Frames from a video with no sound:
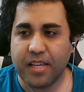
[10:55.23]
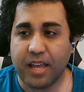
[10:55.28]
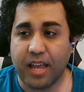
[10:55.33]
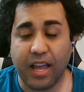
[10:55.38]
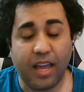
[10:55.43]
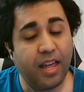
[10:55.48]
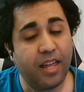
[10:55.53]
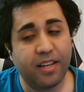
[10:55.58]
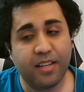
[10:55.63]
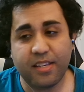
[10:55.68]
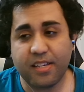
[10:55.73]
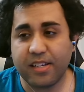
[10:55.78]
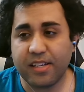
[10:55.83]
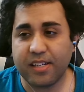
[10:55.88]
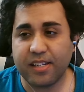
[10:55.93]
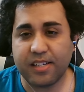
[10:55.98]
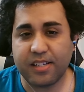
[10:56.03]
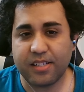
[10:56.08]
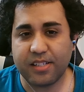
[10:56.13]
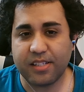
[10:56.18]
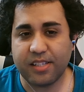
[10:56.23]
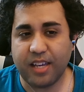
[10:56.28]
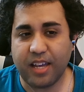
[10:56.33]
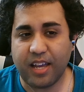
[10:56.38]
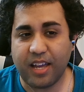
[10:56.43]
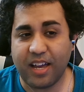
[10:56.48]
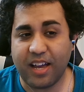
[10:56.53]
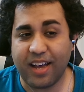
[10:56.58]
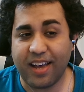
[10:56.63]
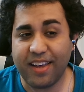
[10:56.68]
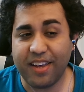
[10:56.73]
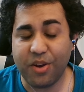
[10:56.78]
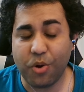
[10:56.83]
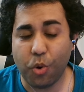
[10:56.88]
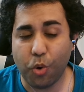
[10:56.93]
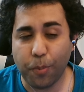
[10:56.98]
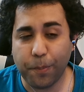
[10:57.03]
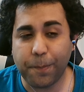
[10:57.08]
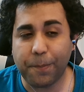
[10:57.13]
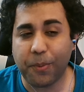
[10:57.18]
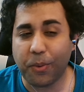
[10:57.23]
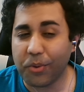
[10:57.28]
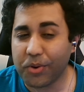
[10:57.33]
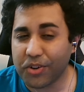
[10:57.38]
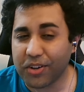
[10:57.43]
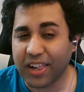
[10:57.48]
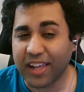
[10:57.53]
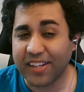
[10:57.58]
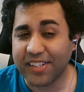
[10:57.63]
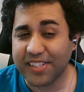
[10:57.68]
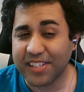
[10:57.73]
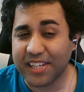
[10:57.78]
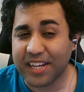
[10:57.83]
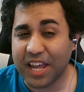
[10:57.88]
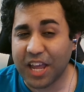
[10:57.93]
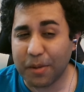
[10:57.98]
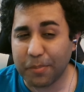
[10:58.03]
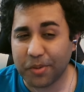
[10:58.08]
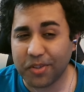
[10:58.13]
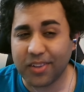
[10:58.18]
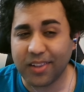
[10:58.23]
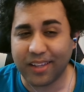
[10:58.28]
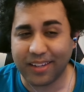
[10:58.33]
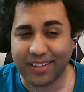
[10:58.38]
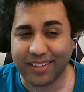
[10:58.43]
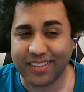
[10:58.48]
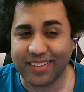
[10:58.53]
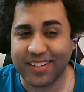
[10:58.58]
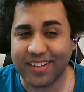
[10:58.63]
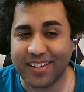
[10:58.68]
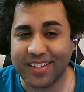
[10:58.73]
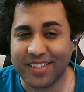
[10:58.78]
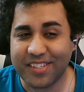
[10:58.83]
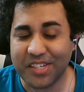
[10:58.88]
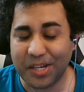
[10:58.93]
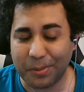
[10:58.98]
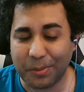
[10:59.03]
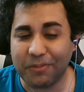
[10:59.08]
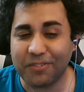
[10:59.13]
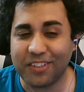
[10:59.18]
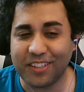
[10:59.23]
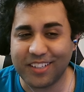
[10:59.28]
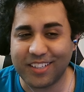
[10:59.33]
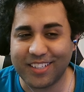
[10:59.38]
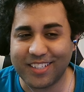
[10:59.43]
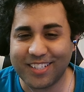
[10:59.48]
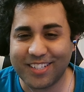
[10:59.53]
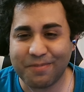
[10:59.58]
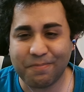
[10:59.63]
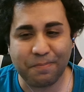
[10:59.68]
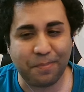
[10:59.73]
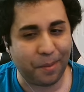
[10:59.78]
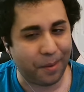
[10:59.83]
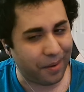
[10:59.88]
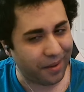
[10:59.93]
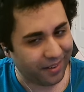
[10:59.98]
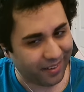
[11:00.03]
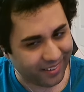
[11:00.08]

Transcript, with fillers: And uh, yeah, I hope Borderlands can emulate some of this, but.